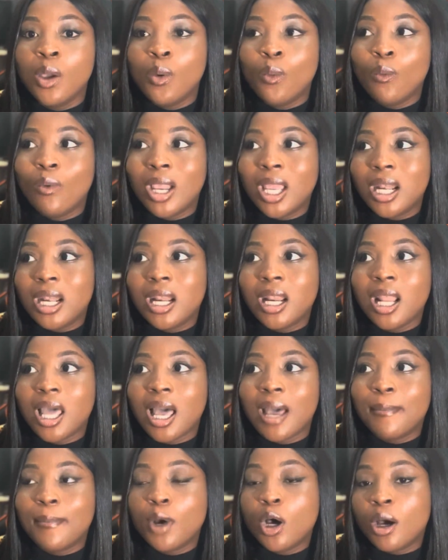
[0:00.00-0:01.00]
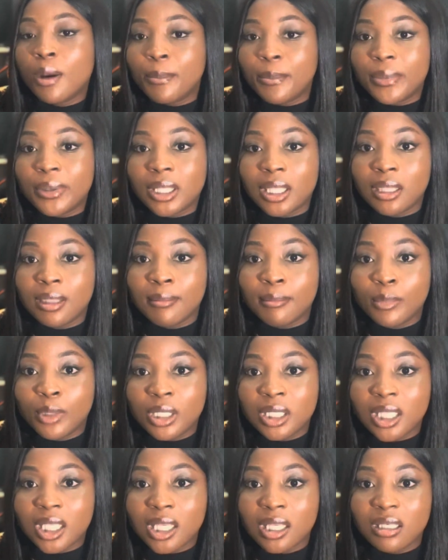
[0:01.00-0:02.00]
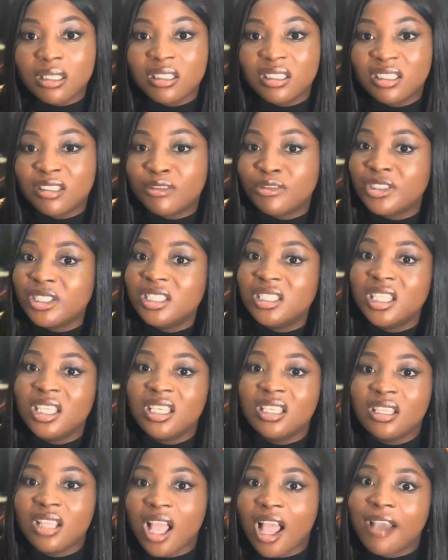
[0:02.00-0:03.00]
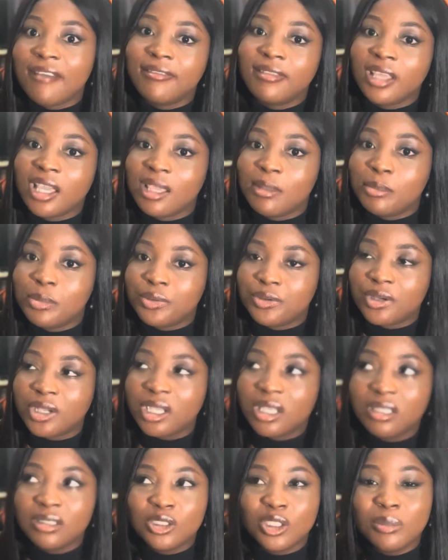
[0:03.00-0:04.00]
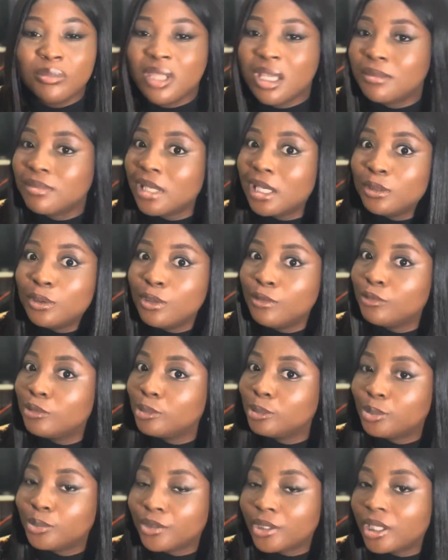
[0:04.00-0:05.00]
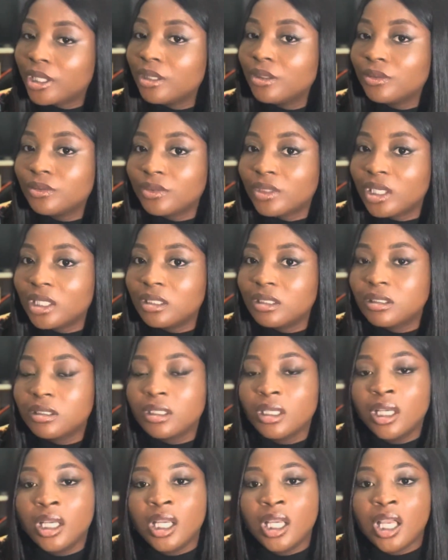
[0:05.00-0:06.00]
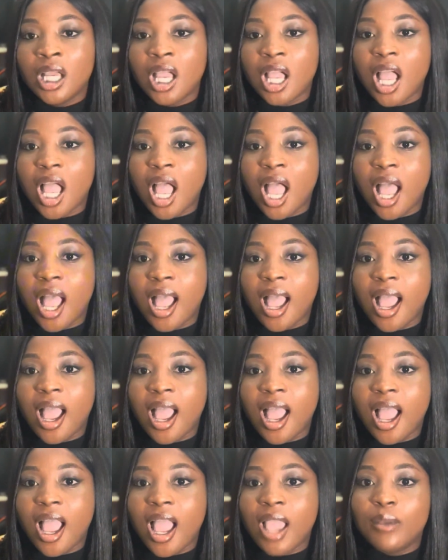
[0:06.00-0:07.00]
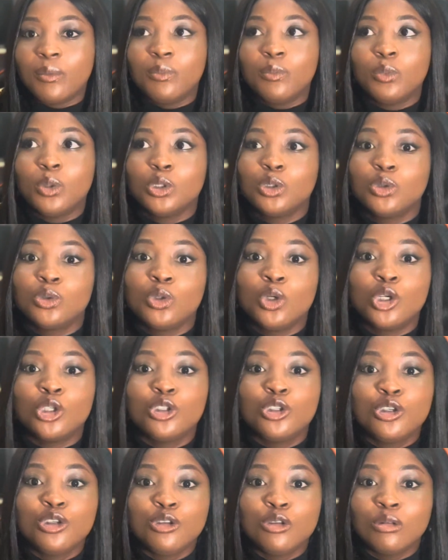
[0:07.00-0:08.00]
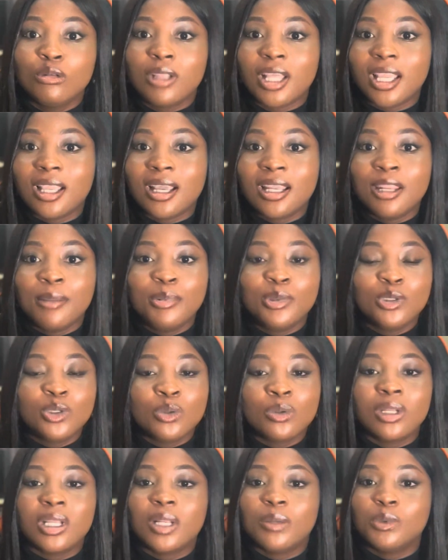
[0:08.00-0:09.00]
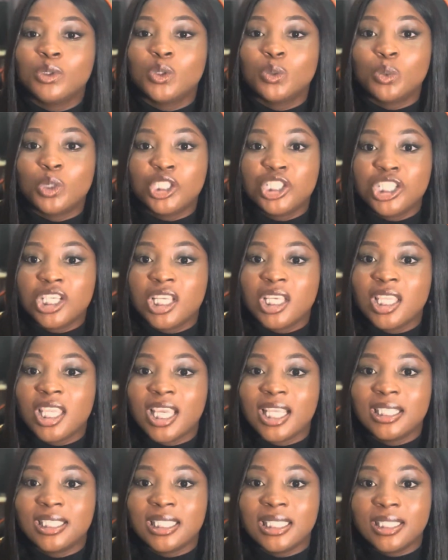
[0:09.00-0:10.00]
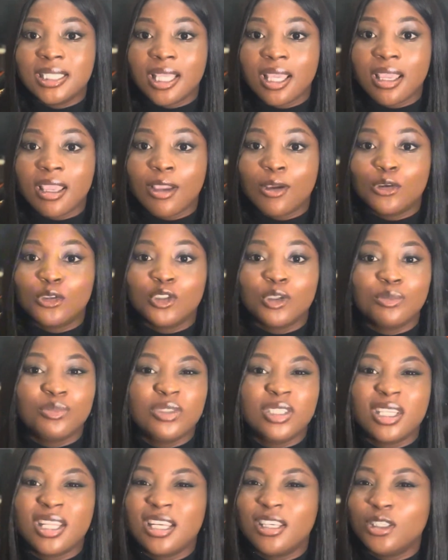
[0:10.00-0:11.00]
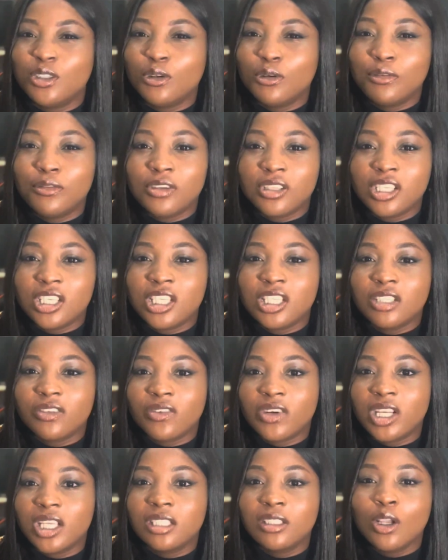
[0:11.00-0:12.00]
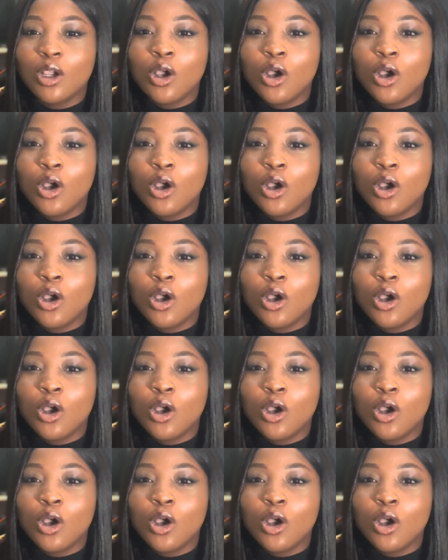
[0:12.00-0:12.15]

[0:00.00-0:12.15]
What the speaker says: When I'm up in the morning, the first thing after I pray, sometimes I don't even pray, right? I want to continue like an episode that I was watching yesterday, or something that I did not finish, right?